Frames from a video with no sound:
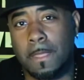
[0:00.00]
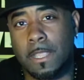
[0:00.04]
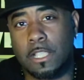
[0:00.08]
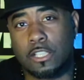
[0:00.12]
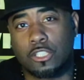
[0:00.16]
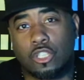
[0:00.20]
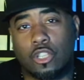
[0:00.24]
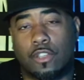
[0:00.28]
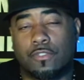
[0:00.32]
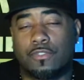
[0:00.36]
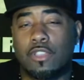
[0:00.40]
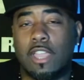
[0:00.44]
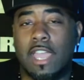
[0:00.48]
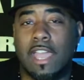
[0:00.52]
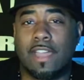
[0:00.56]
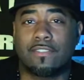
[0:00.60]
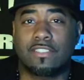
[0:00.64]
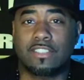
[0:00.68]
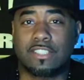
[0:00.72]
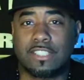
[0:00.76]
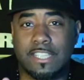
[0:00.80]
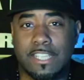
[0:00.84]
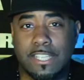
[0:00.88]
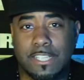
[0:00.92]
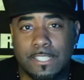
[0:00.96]
So if you have
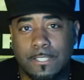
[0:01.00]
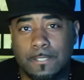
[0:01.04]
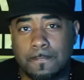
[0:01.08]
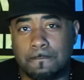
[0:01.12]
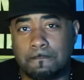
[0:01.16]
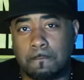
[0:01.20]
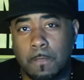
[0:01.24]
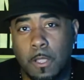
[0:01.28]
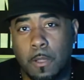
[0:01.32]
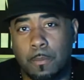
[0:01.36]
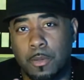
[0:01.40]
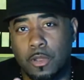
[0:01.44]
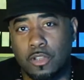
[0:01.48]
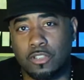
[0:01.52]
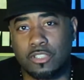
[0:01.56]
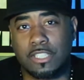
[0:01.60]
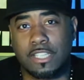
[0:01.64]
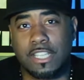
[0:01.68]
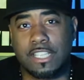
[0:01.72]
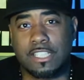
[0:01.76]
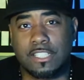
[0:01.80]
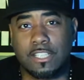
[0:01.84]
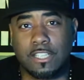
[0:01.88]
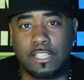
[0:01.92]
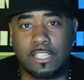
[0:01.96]
a snitch, a person
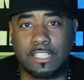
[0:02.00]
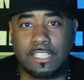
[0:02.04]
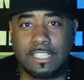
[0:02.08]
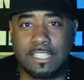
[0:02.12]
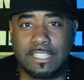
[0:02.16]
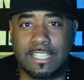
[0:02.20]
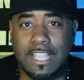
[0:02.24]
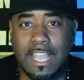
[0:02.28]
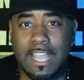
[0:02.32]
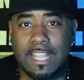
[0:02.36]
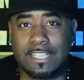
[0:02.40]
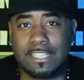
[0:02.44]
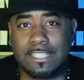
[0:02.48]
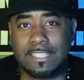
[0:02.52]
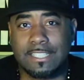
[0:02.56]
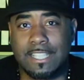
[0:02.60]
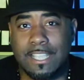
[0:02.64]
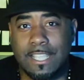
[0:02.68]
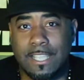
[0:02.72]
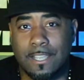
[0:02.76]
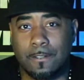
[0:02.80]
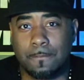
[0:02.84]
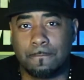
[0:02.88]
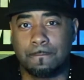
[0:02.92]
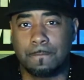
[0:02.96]
that's going to decide to
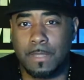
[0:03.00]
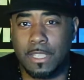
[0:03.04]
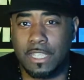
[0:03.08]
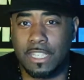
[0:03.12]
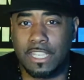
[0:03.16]
tell,